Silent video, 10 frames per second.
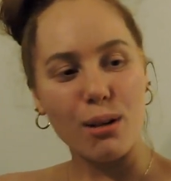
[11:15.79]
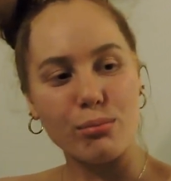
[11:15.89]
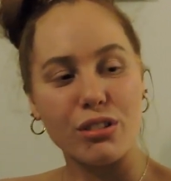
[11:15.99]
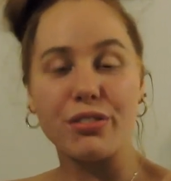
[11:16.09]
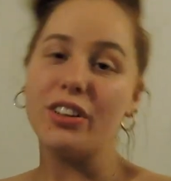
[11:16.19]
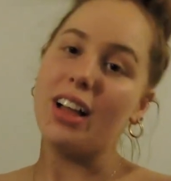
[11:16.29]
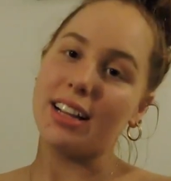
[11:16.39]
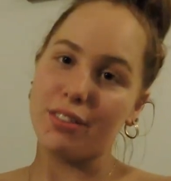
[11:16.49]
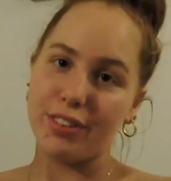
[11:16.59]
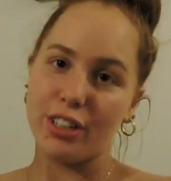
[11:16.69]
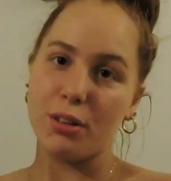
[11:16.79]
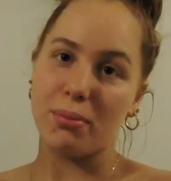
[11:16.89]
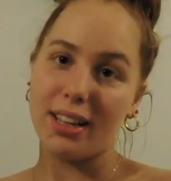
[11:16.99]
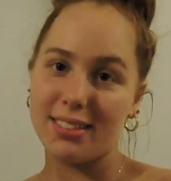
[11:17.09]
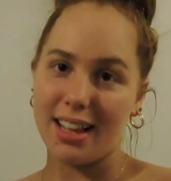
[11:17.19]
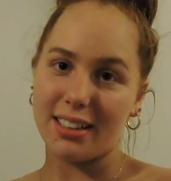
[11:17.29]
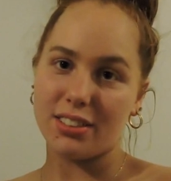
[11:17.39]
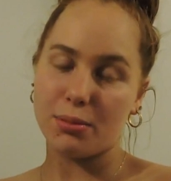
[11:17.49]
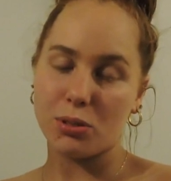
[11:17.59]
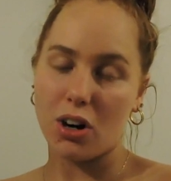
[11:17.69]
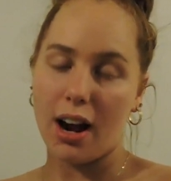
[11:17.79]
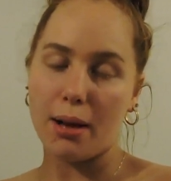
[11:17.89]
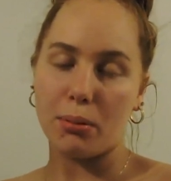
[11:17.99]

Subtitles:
So if you like the video, please like and subscribe.